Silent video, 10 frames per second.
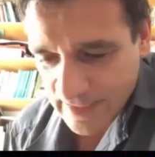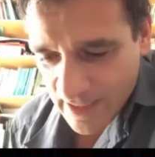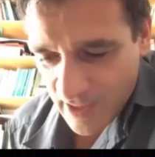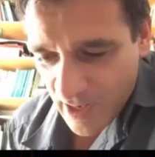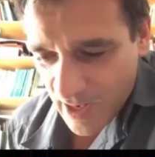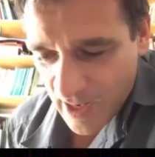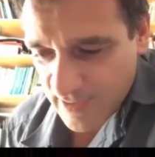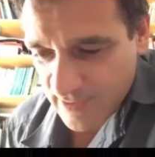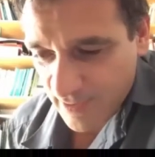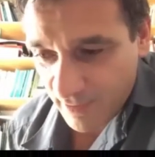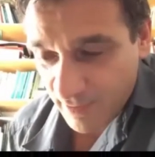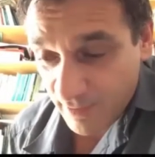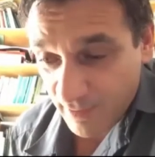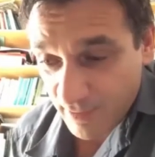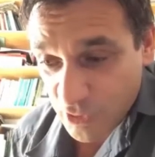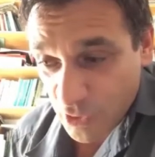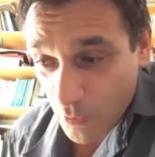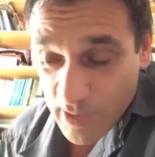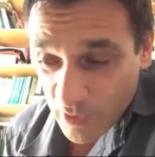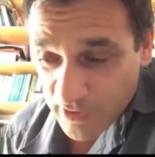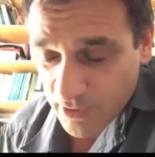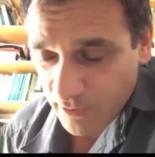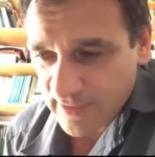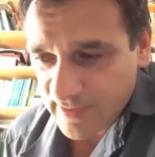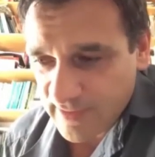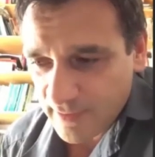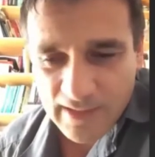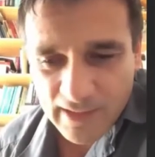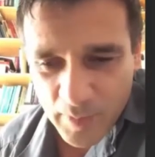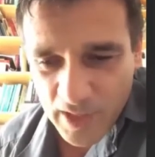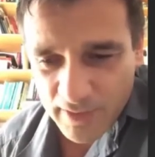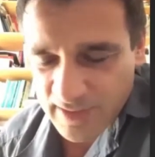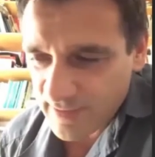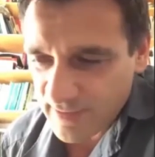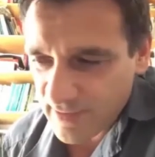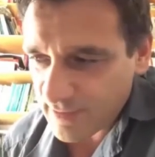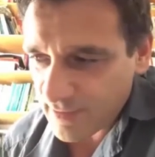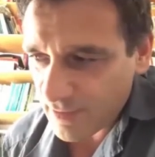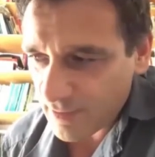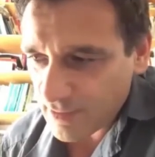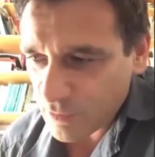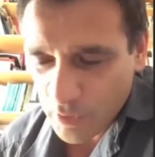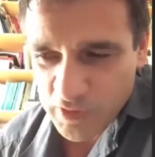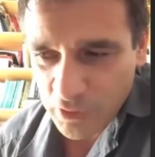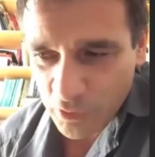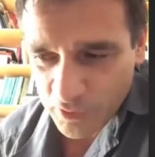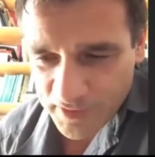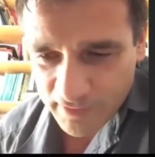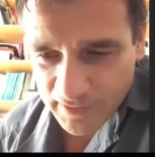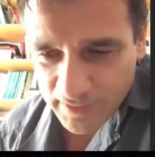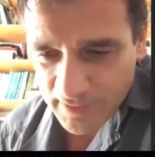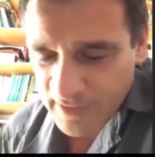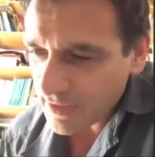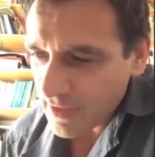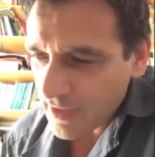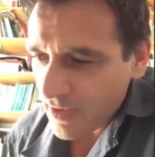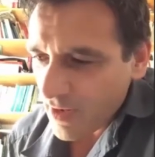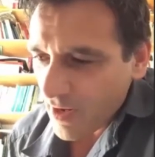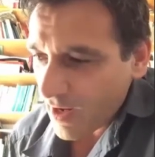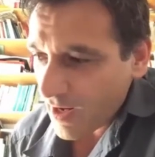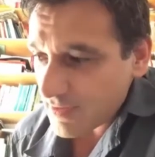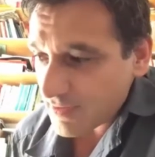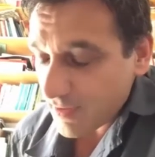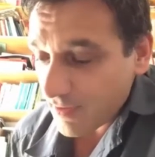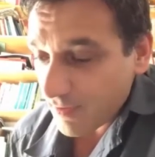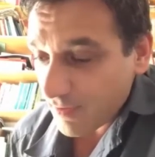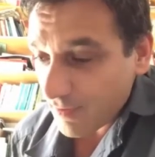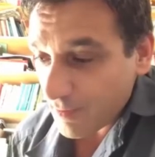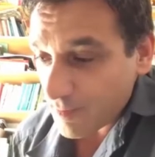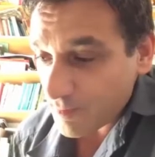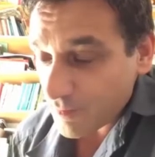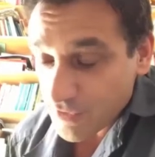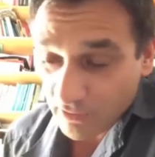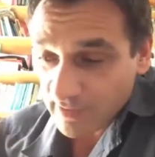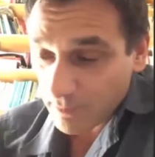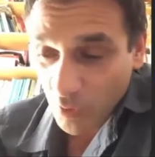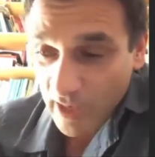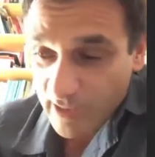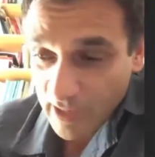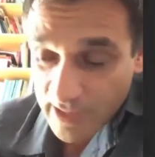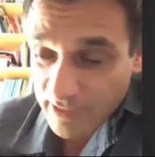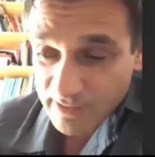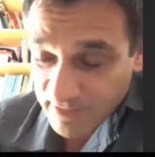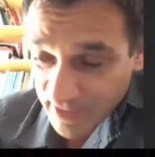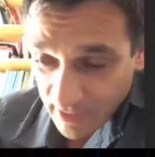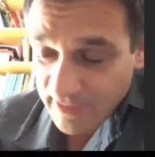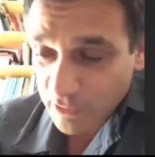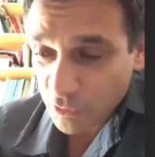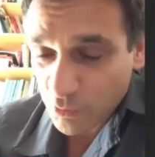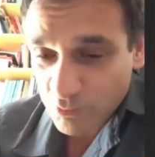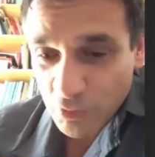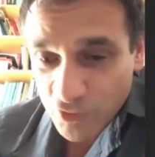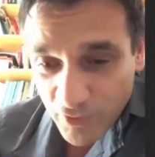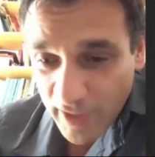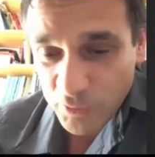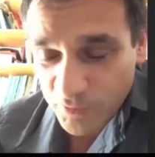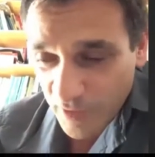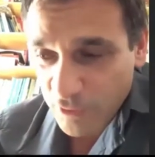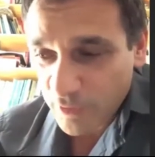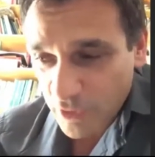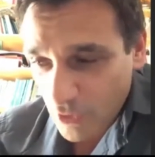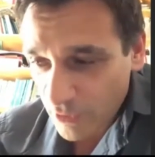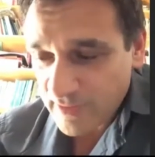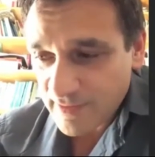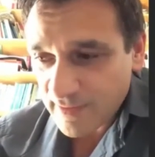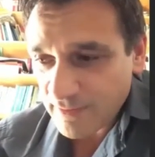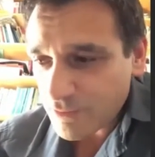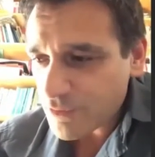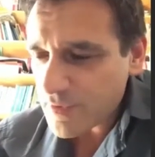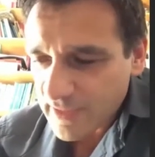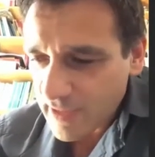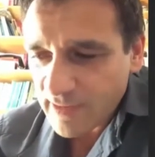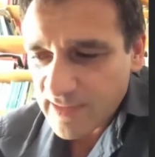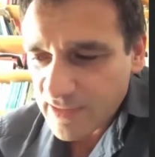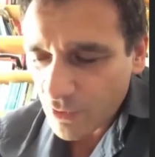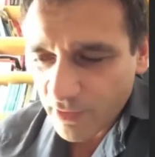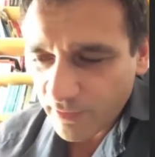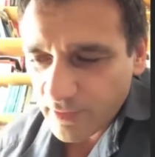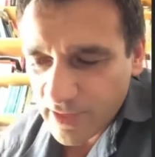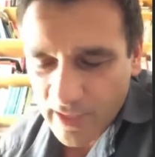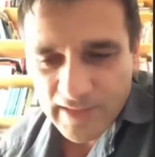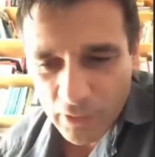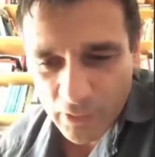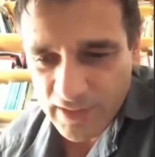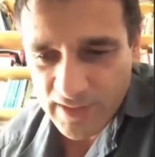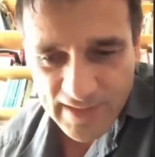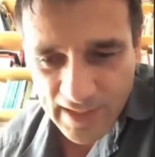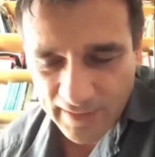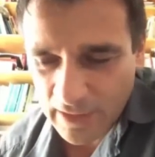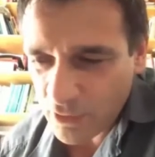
And so I was already studying in Paris then. I was in the conservatory. And suddenly I started to try to find recordings, and really I discovered the catalog, his catalogs.